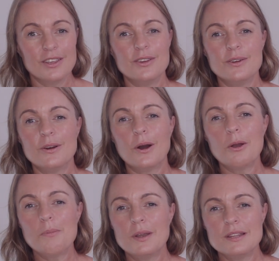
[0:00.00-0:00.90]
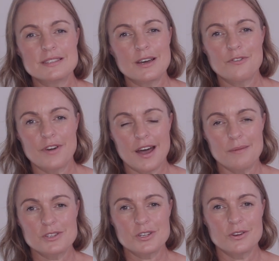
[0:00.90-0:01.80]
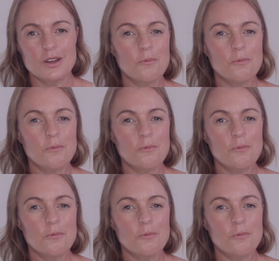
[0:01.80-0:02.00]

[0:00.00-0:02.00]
you open yourself up to